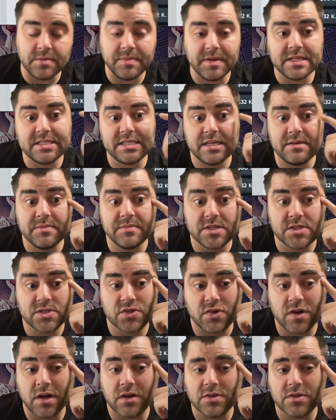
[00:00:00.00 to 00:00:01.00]
be a team that
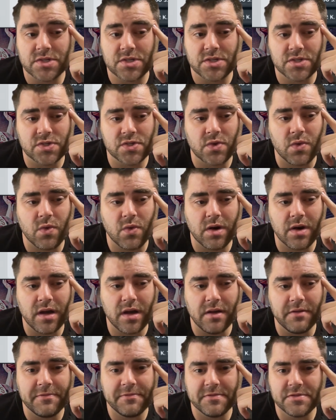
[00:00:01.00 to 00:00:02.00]
struggles to score
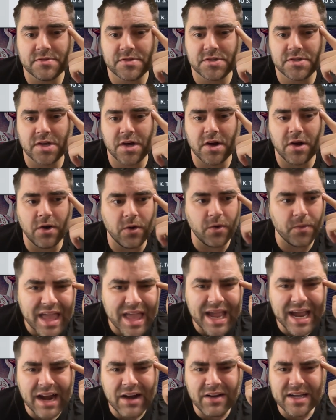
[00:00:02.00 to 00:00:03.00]
enough. So
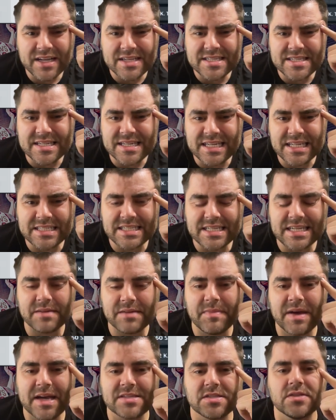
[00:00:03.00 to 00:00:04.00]
Eric's neat team
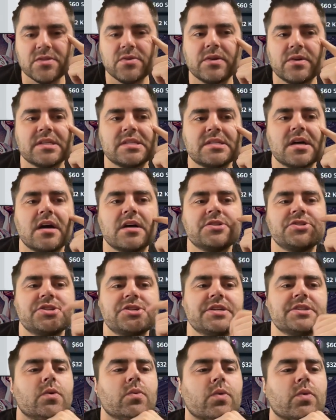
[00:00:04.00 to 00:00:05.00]
has Luka
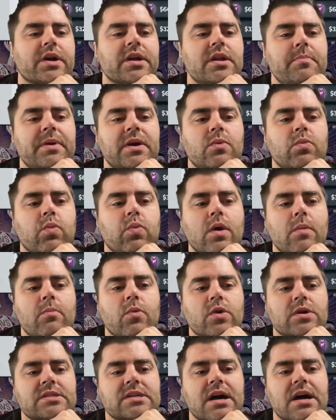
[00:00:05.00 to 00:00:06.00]
Doncic. We're going to bid one
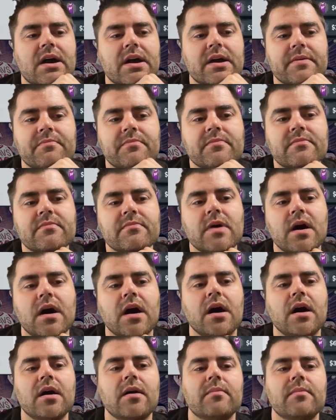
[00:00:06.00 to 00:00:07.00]
more time.
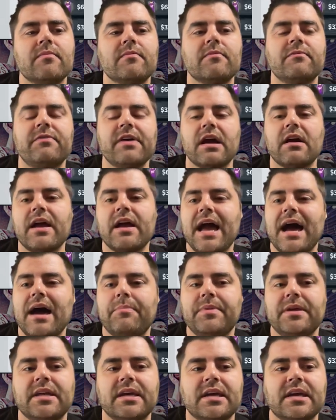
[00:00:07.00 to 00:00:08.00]
Very
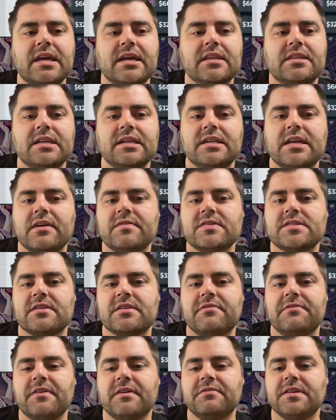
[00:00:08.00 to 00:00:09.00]
happy to get Anthony Davis
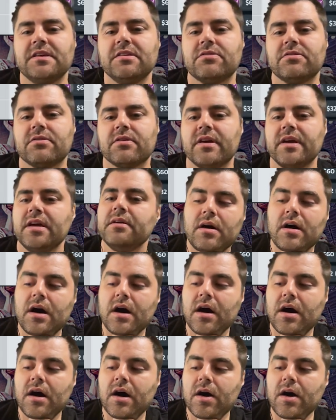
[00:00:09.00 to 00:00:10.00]
at 53.
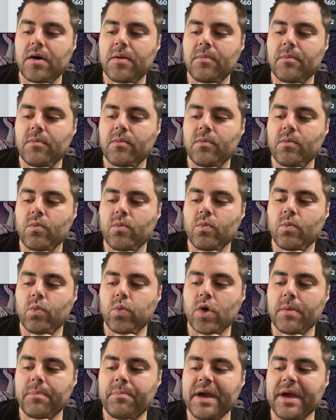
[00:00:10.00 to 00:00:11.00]

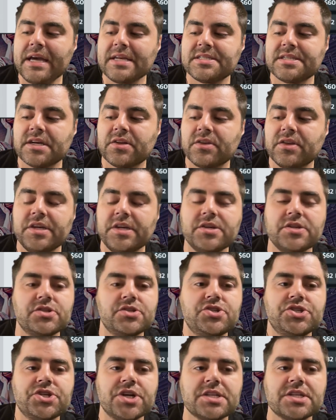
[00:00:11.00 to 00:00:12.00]
We're basically
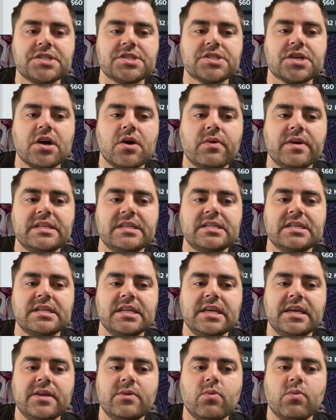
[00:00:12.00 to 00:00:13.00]
just going to
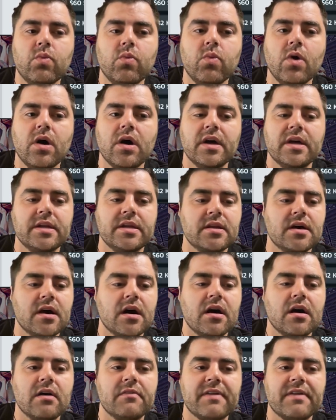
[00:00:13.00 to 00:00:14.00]
need one
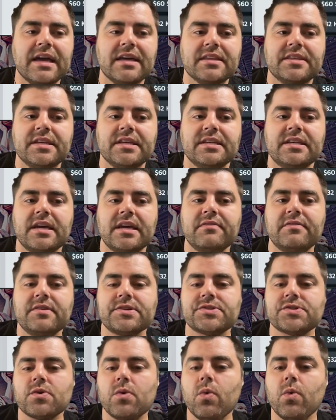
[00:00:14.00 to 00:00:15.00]
of Anthony
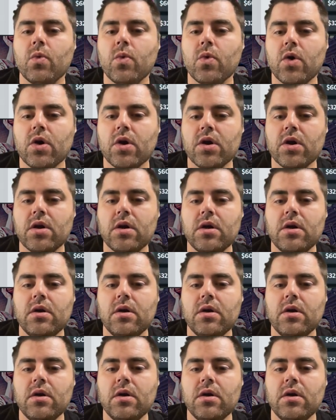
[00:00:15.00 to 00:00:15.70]
Davis or